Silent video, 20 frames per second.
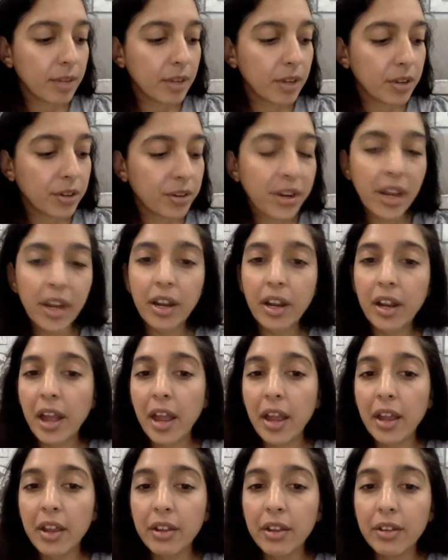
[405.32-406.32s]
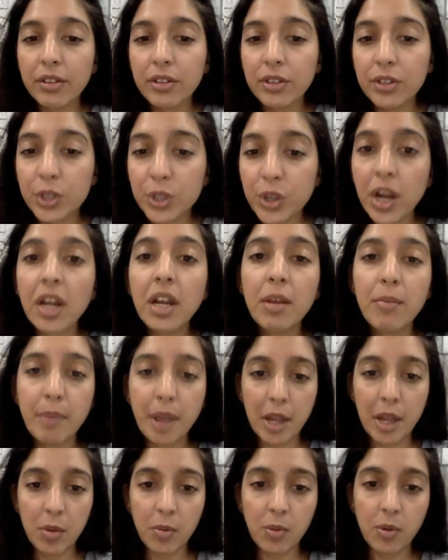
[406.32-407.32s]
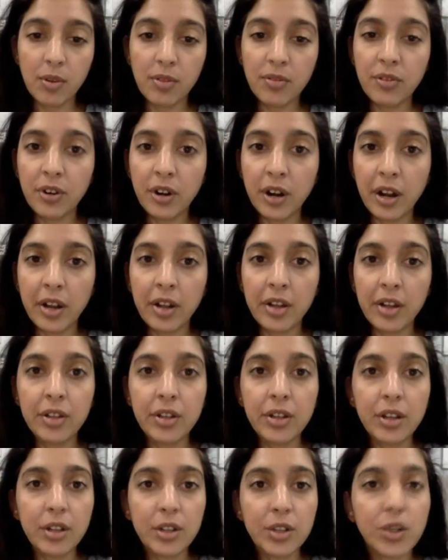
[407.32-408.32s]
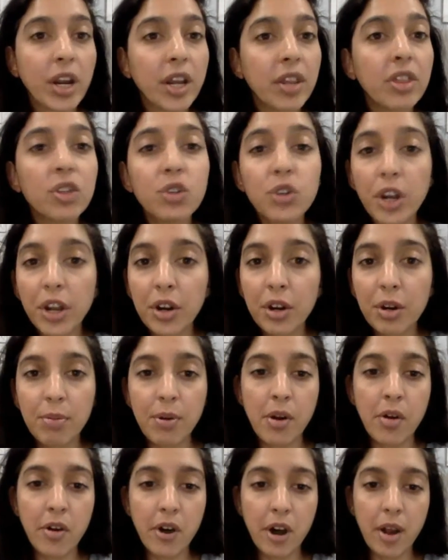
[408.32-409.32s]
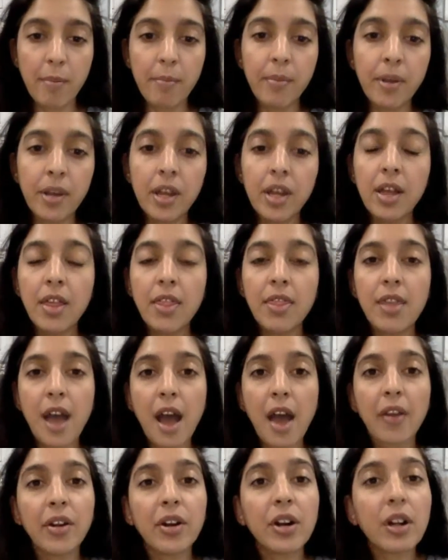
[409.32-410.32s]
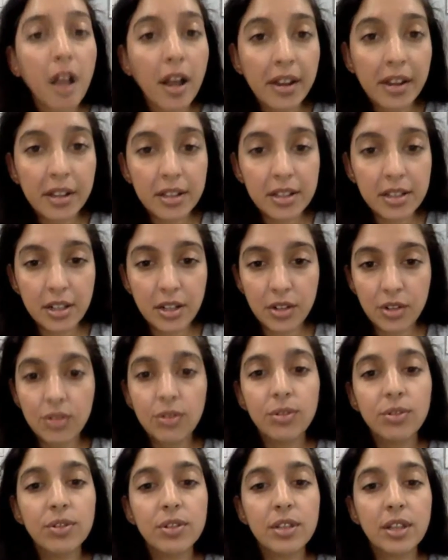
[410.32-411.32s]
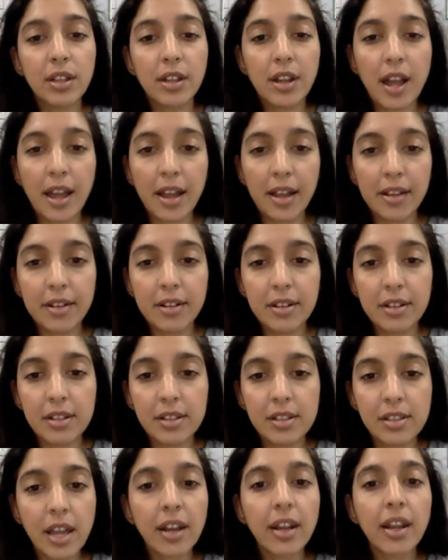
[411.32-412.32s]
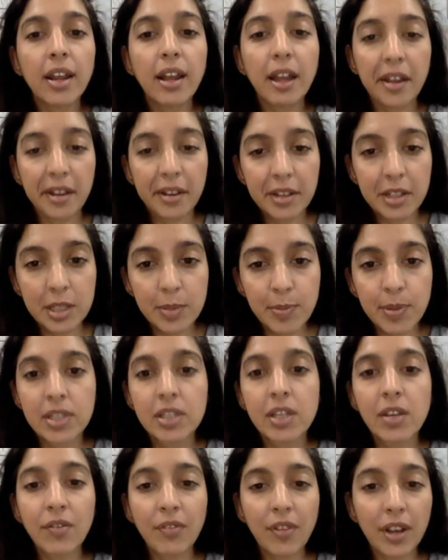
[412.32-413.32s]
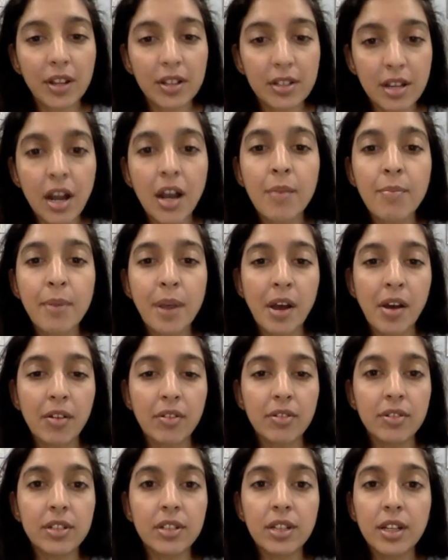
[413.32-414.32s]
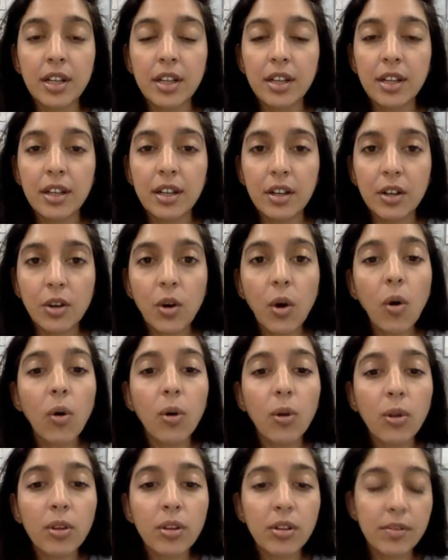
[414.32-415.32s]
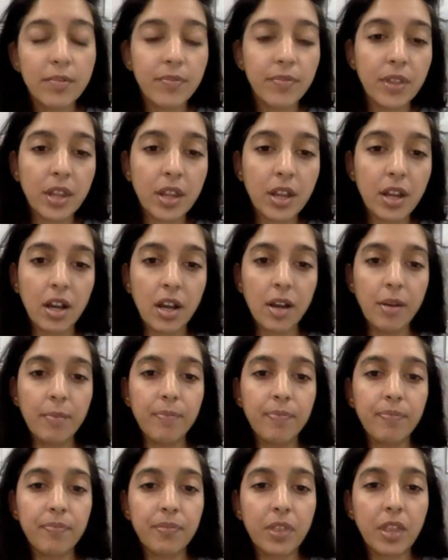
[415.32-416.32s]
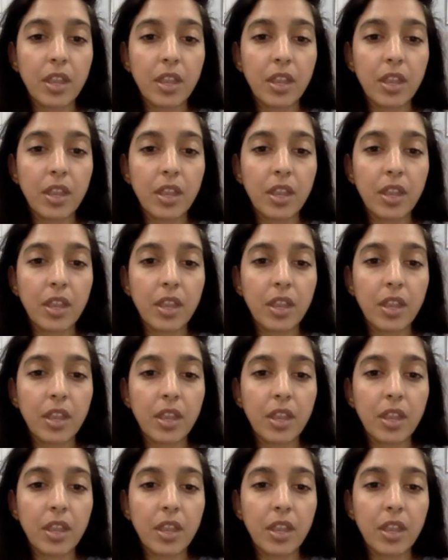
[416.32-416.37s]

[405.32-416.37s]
creating a training manual for a train the trainer program that your clients can use, and setting a specific time-bound goal and